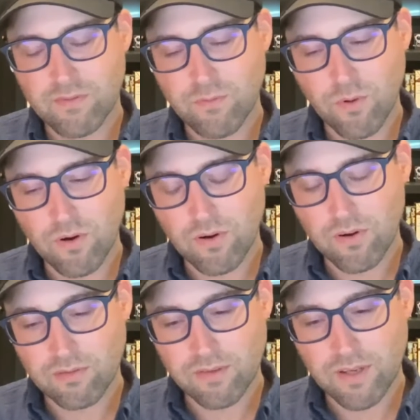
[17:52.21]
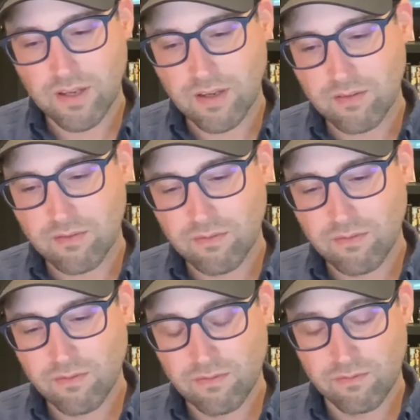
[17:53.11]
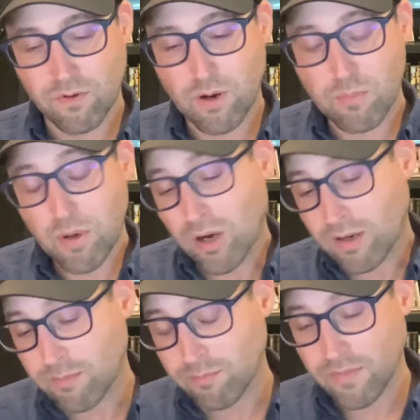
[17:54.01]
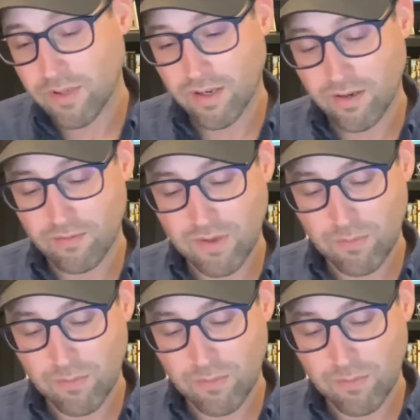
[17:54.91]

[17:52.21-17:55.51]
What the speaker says: for for a book, that would